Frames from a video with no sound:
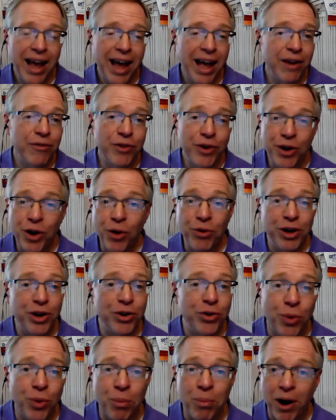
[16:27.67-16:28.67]
And if you're going
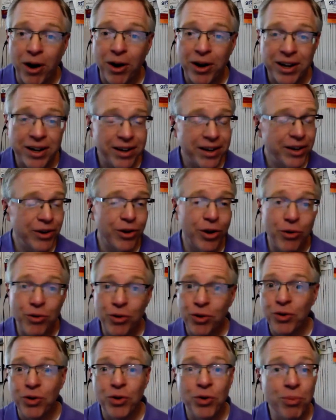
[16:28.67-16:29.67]
into a market, you're going
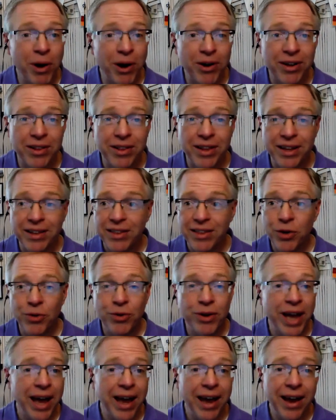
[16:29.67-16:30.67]
to a new market like the
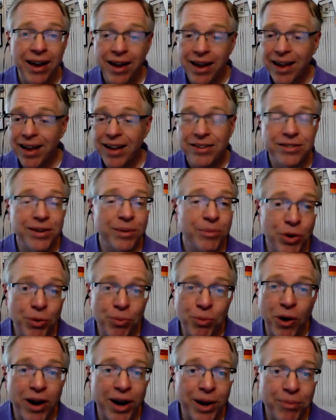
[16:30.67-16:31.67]
UK, something you
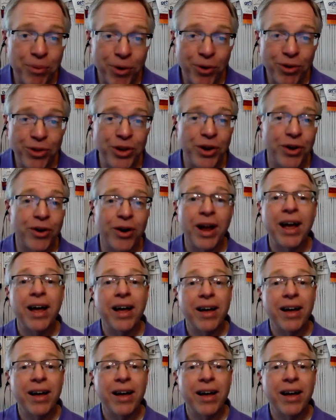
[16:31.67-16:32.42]
brought up earlier,